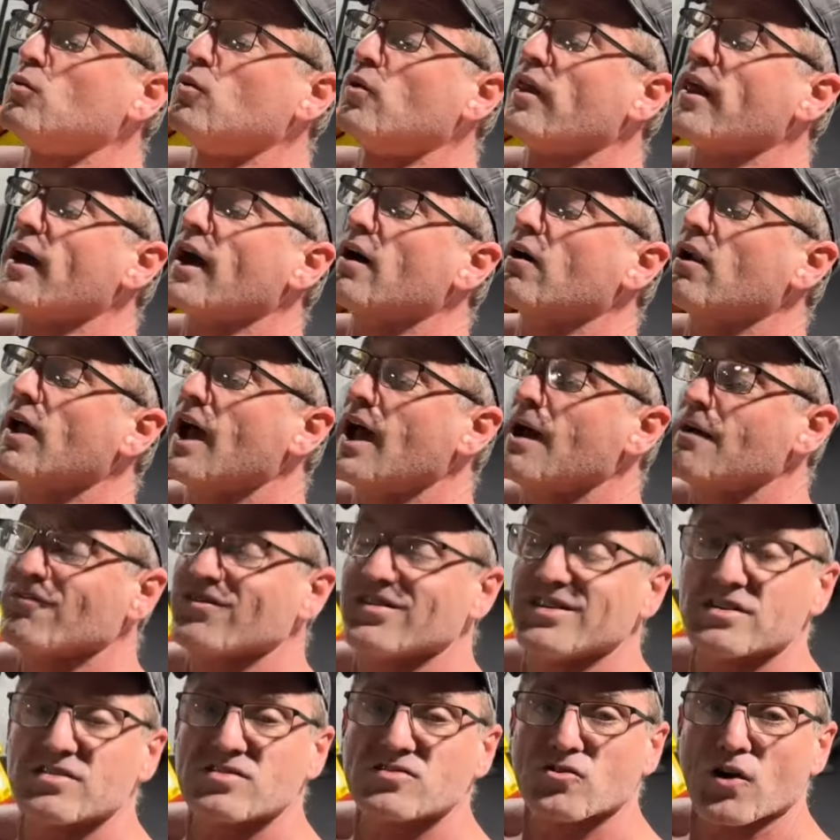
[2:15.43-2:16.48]
without
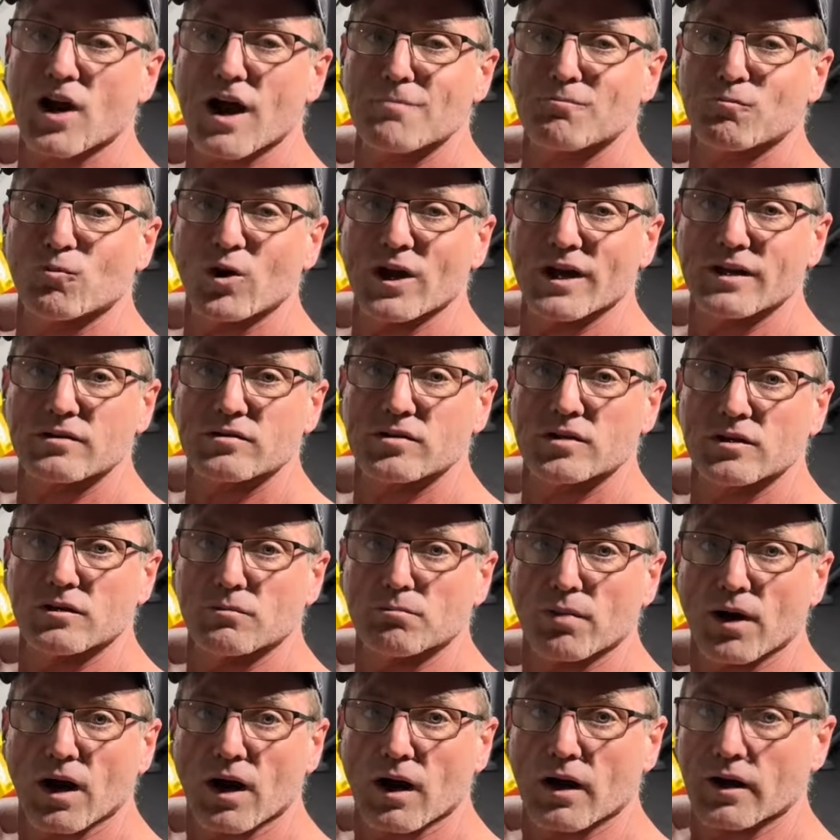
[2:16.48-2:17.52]
having to strap weight to your
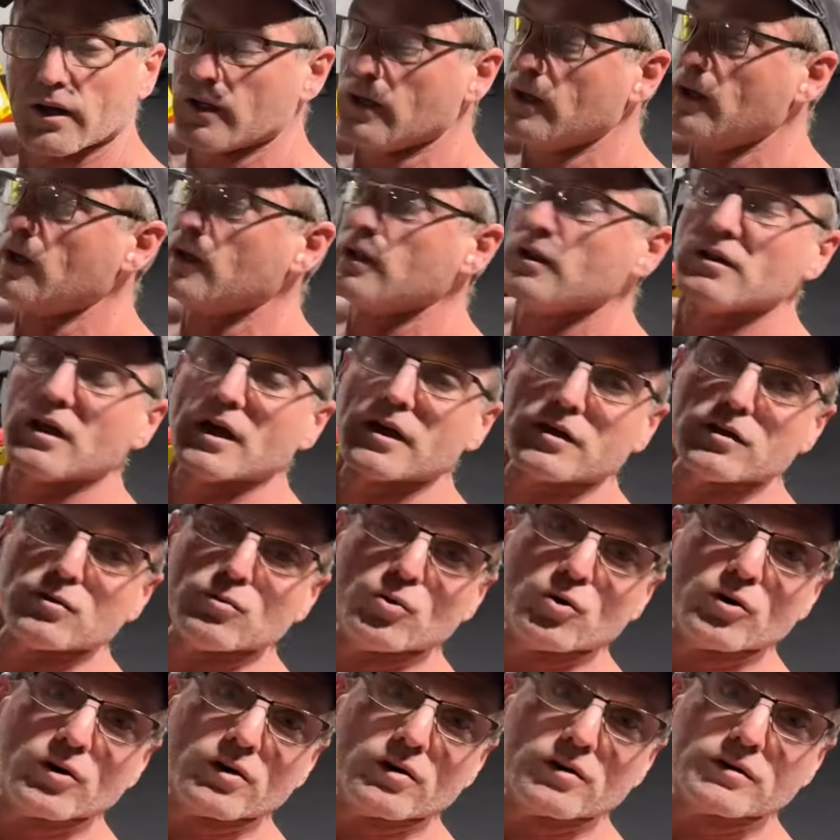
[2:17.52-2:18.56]
body like you
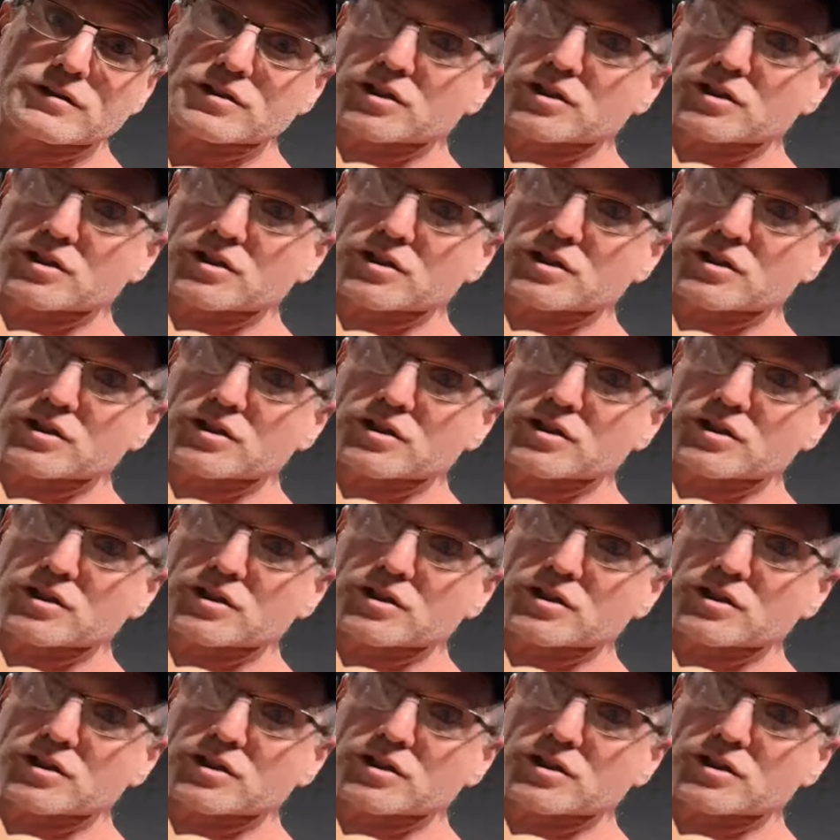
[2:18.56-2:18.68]
would on